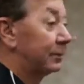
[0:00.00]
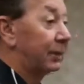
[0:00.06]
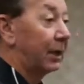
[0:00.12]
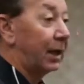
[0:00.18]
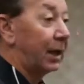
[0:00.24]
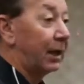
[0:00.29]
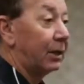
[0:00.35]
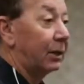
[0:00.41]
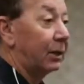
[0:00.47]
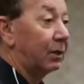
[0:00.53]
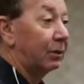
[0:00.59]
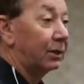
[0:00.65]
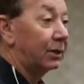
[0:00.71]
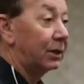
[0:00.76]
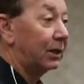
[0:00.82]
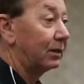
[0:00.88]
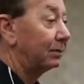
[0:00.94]
I
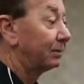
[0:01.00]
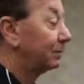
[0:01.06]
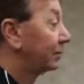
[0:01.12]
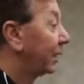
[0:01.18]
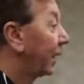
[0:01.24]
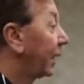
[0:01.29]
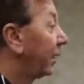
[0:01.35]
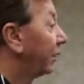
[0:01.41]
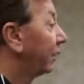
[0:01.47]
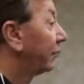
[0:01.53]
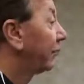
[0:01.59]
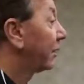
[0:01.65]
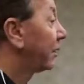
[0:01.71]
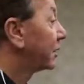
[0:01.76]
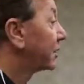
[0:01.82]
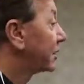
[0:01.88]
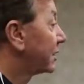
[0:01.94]
don't. I don't
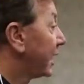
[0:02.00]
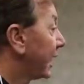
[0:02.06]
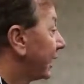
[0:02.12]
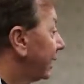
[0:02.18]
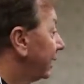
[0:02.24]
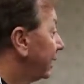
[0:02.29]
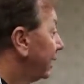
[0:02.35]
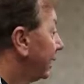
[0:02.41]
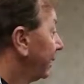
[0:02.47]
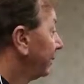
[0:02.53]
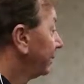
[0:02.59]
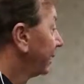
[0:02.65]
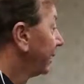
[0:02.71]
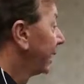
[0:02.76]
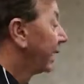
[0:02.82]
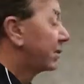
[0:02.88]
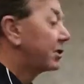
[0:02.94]
for a second.
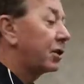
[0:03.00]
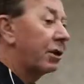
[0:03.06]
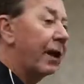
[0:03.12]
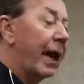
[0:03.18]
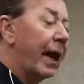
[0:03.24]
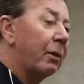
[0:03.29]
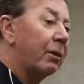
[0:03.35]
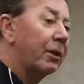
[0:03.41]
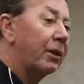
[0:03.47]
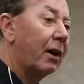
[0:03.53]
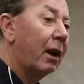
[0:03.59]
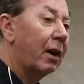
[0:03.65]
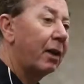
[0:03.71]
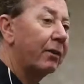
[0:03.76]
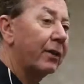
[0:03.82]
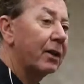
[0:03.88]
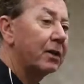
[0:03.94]
And so now with
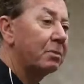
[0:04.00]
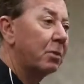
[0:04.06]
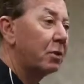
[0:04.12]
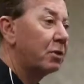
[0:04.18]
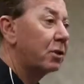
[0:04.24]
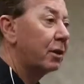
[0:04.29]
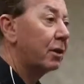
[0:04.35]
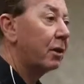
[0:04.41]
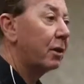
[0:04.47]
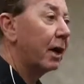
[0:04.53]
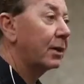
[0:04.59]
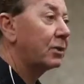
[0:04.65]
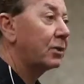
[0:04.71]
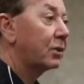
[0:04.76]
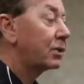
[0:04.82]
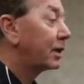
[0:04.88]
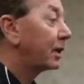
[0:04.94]
all of this, most of the
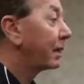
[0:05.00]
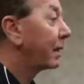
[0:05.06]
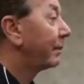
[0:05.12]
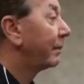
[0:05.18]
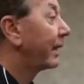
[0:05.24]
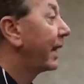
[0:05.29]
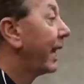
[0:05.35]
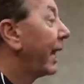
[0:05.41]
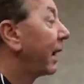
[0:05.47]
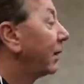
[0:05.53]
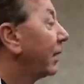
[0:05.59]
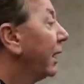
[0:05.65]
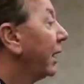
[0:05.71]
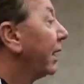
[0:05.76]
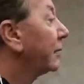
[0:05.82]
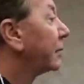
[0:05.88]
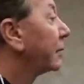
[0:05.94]
drugs you see coming
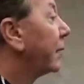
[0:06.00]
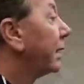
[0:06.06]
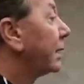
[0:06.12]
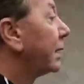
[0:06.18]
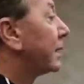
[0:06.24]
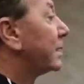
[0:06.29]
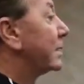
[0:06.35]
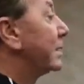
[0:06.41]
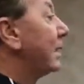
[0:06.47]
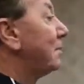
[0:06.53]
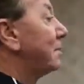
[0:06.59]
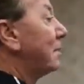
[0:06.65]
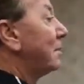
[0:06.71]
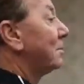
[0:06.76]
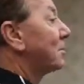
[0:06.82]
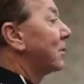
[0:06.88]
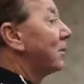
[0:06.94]
out treat the
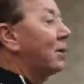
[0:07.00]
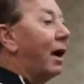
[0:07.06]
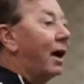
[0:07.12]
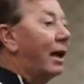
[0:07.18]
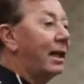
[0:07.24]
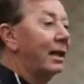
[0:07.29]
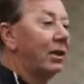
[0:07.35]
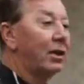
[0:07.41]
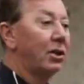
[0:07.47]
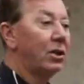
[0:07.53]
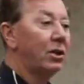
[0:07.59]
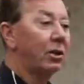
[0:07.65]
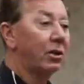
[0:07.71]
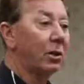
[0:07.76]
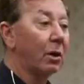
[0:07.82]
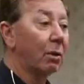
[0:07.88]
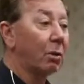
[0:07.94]
symptoms. They're not into
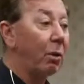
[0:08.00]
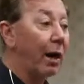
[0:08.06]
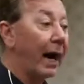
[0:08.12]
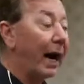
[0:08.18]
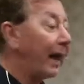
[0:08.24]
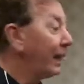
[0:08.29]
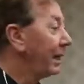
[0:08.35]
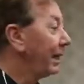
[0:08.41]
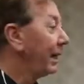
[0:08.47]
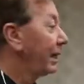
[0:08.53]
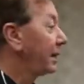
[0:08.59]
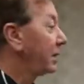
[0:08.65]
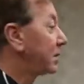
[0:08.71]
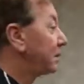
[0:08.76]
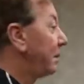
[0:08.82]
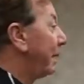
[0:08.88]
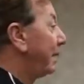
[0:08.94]
cure. Why?
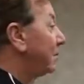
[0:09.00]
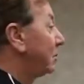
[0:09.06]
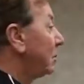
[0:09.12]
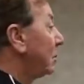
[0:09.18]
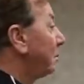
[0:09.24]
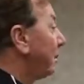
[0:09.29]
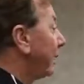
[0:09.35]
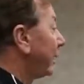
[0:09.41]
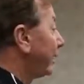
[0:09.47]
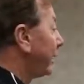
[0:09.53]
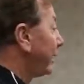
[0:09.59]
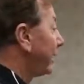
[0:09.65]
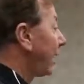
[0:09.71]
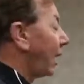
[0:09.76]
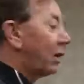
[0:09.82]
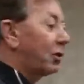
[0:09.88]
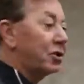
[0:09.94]
You spend $2 billion,
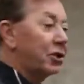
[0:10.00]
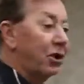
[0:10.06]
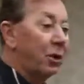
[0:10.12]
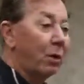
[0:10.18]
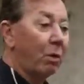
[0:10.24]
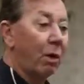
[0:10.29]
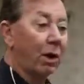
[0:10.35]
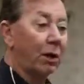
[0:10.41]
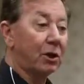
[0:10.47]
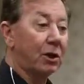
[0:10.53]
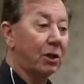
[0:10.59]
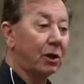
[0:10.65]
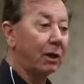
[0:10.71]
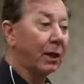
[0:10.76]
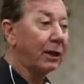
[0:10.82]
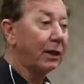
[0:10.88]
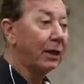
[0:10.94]
you don't want to
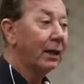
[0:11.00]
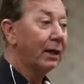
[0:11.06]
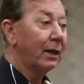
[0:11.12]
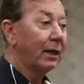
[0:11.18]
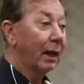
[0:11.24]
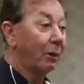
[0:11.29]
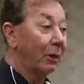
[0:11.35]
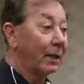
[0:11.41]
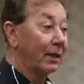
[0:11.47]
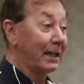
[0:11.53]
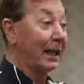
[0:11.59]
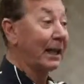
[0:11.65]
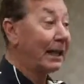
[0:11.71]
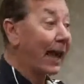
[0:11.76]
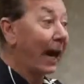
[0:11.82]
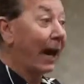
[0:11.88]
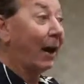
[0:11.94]
cure it. I want to
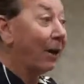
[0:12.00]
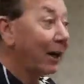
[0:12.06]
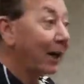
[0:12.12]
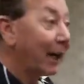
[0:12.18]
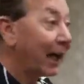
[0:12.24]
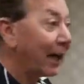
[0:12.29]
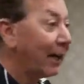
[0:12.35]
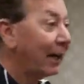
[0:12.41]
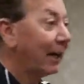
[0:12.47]
take care of you.